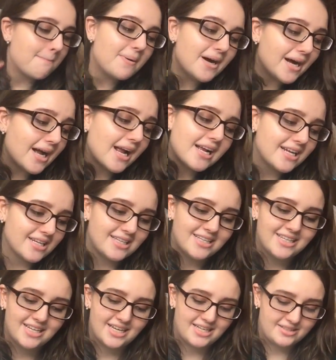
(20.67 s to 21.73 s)

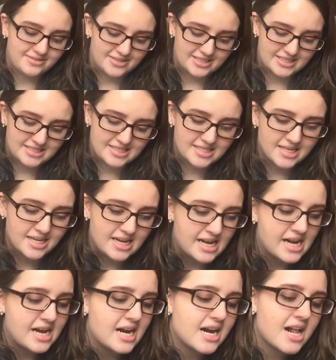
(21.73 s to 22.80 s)
But anyways,
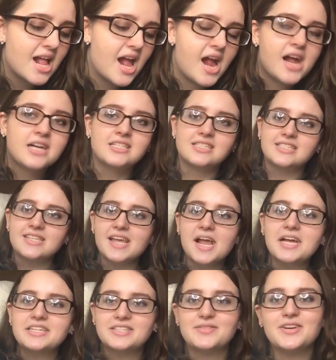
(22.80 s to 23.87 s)

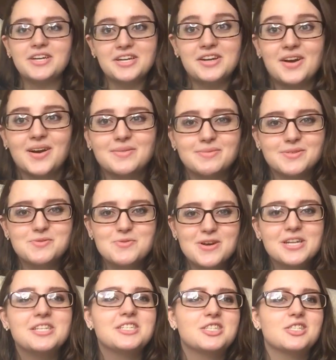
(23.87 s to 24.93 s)
today's video I've been
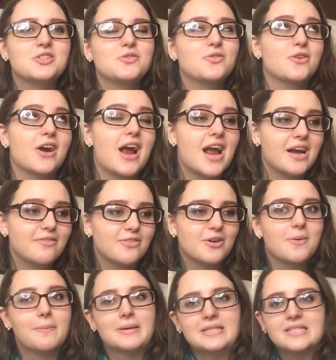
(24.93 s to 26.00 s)
waiting to do
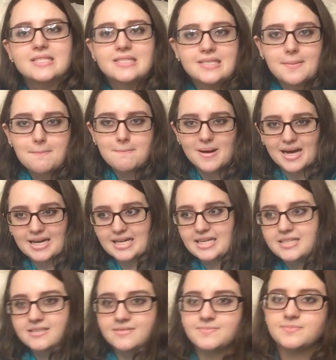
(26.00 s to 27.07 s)
forever, but
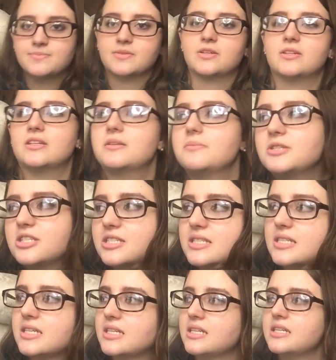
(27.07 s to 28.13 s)
somebody, let me just
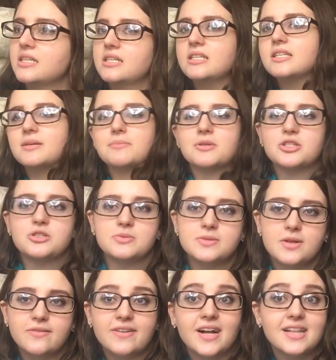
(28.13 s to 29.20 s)

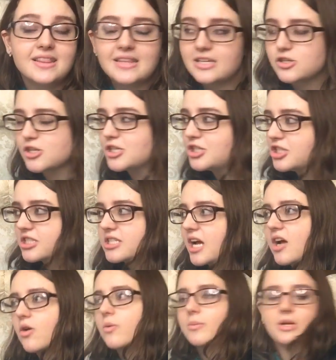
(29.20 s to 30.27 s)
I literally just
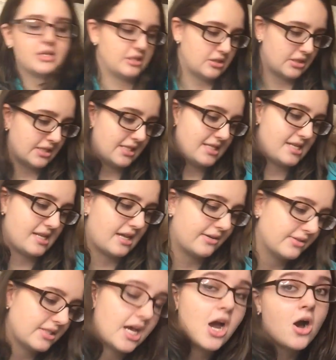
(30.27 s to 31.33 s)
got home and I saw this and I
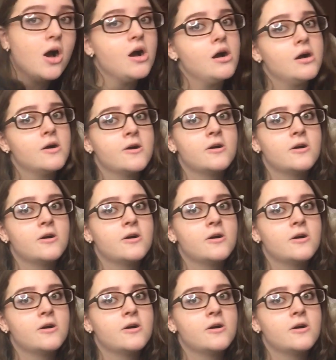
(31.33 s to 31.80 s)
was like, oh,